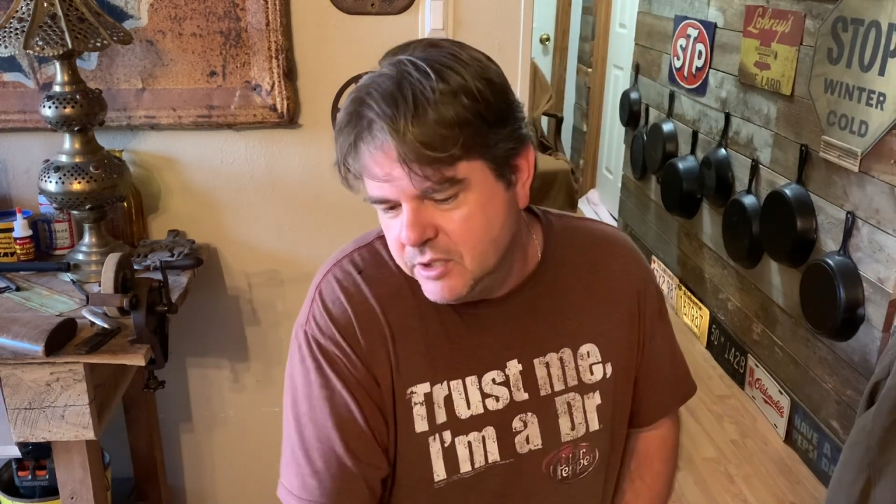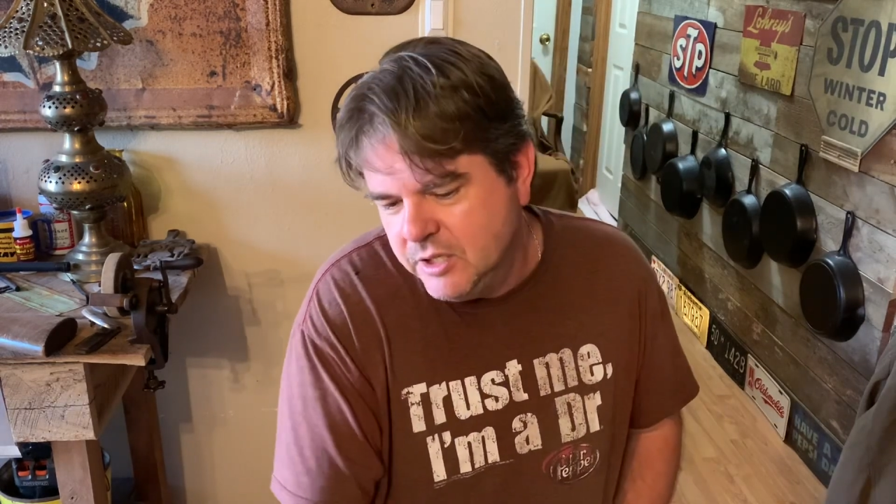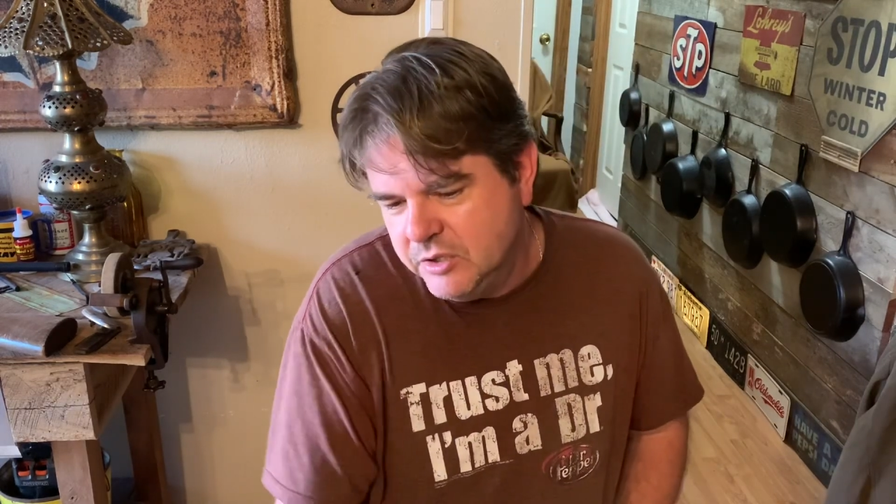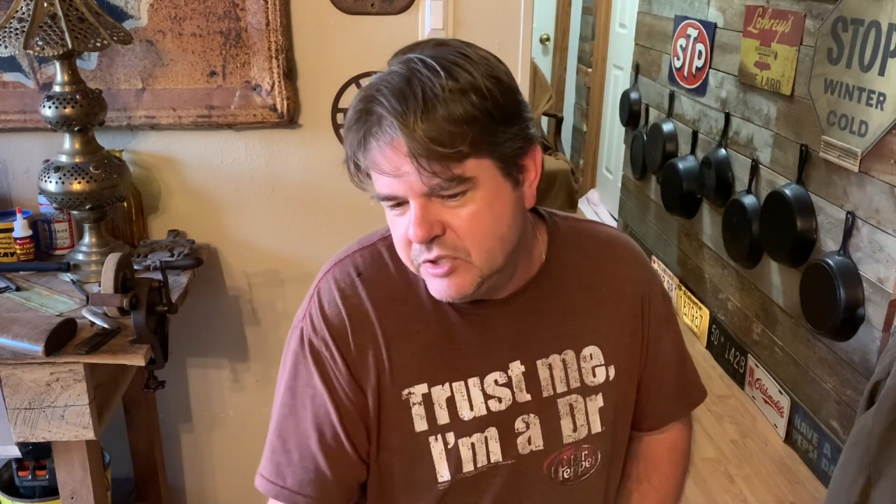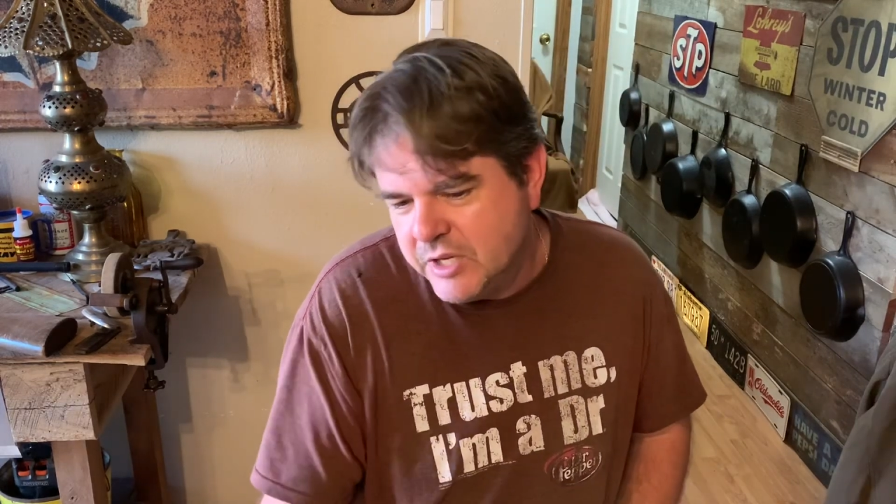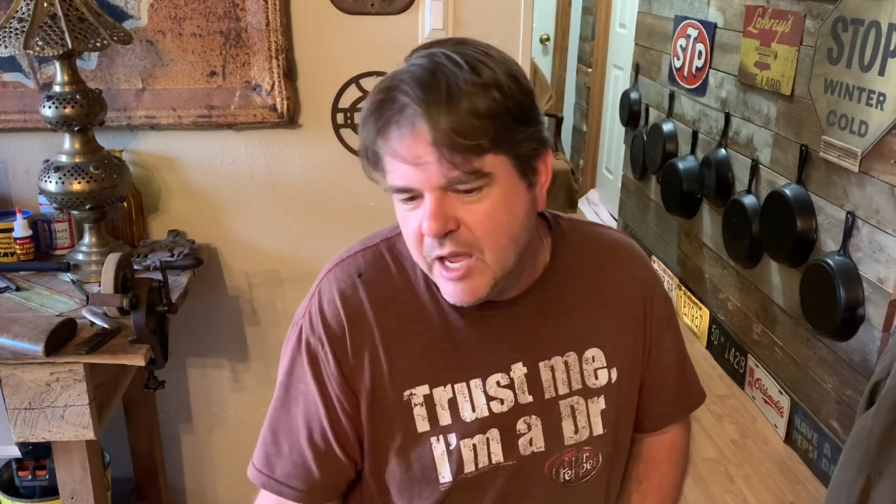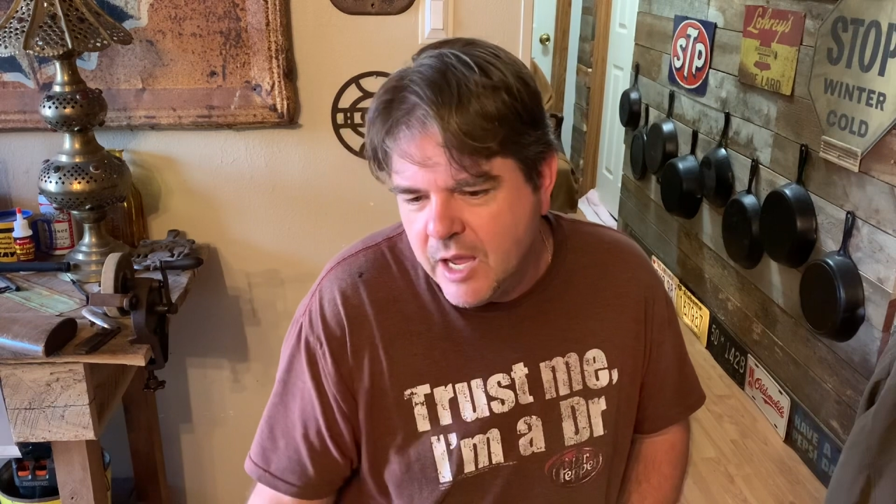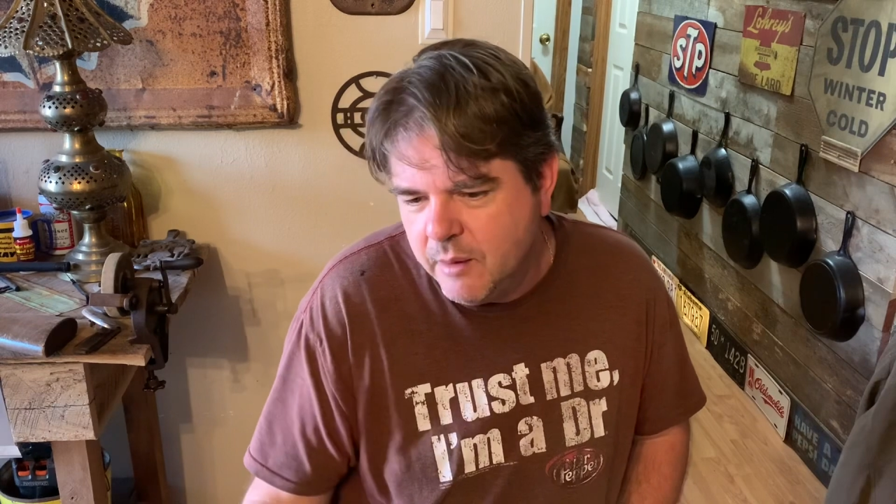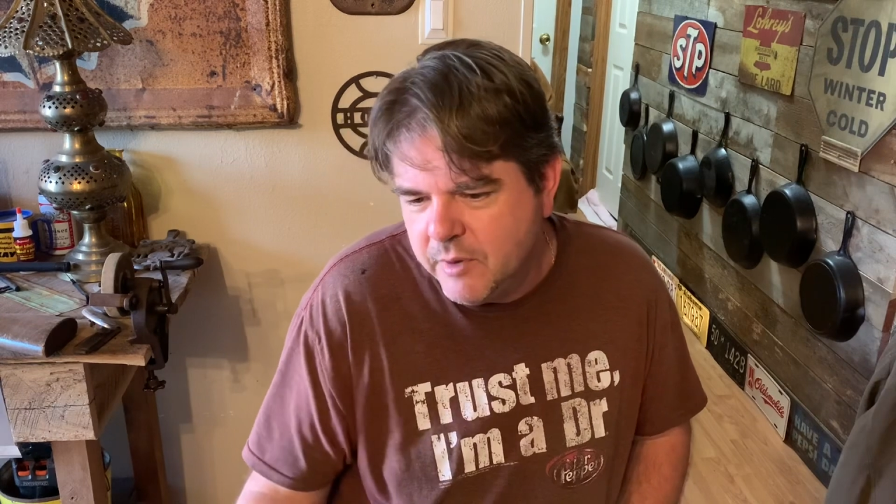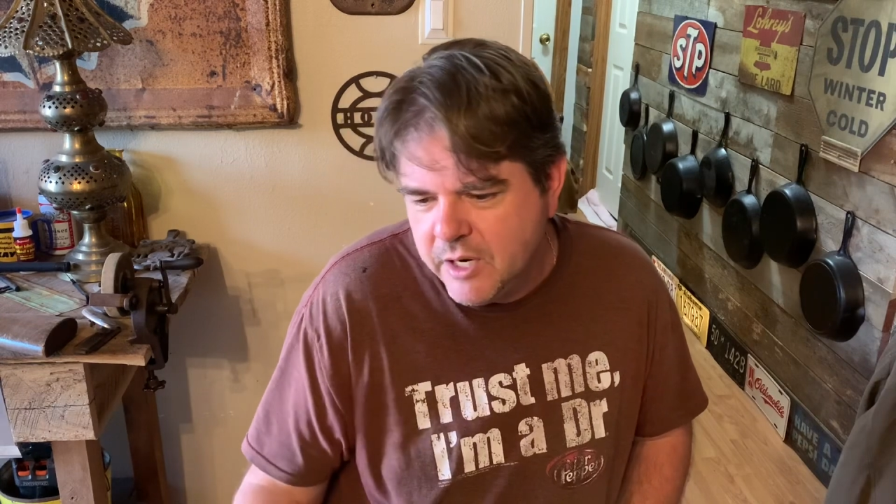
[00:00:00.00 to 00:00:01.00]
his
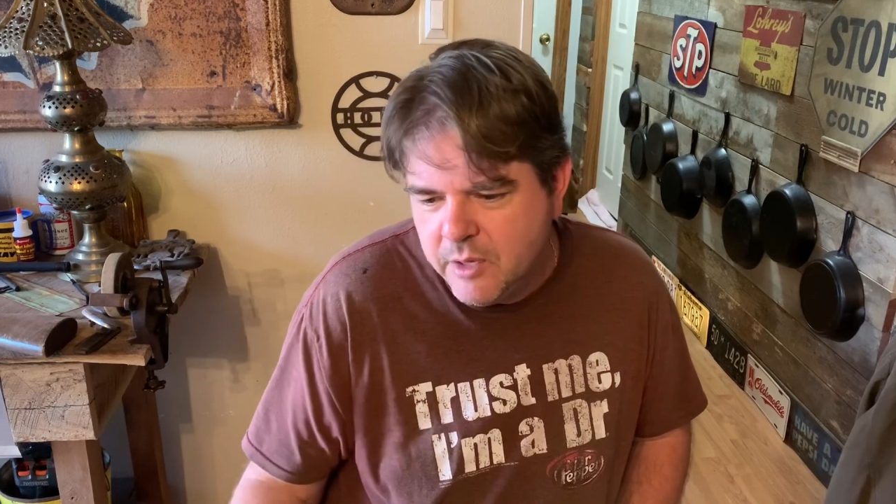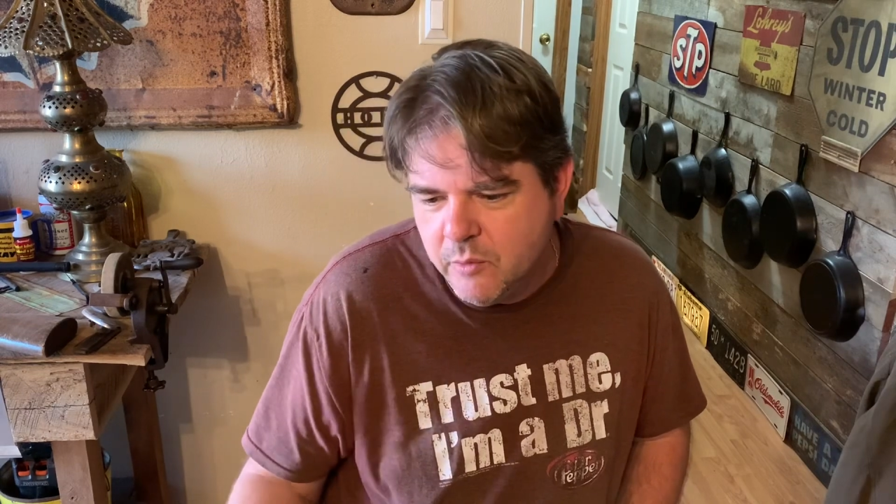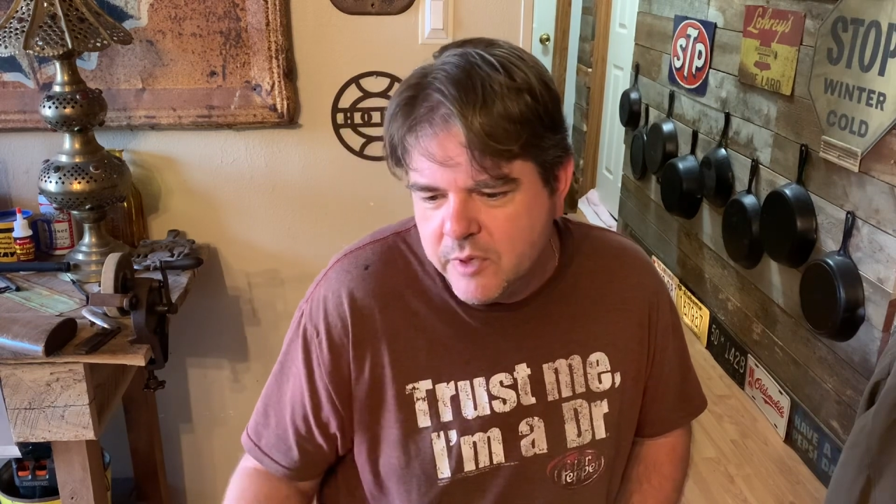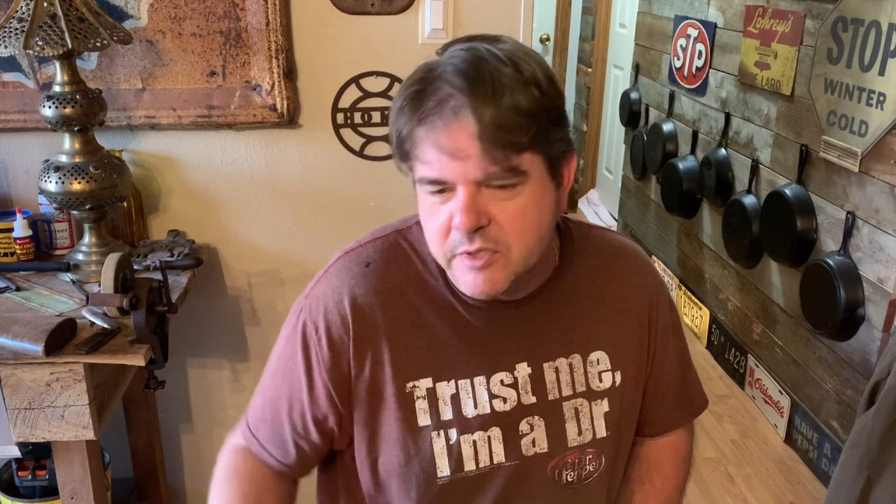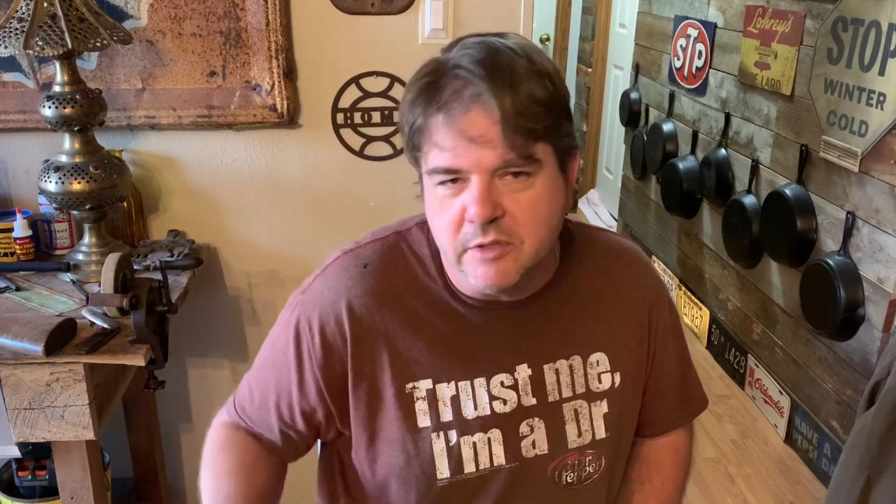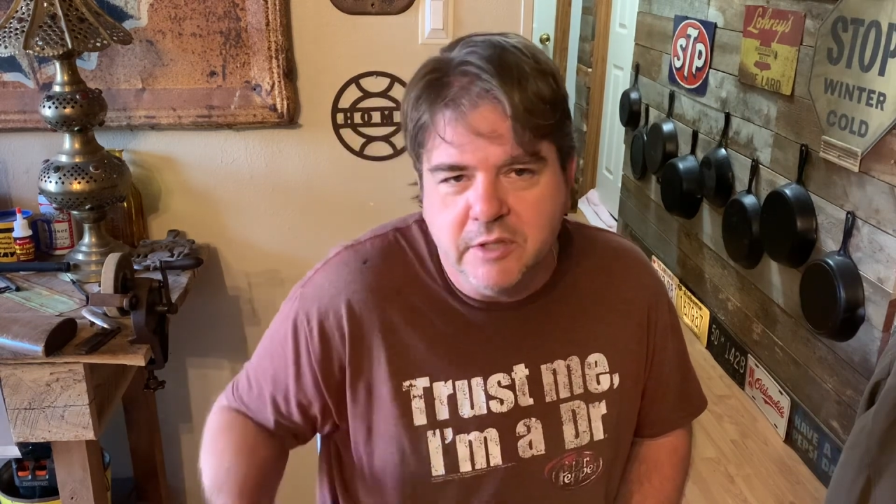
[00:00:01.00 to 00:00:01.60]
time and he whistled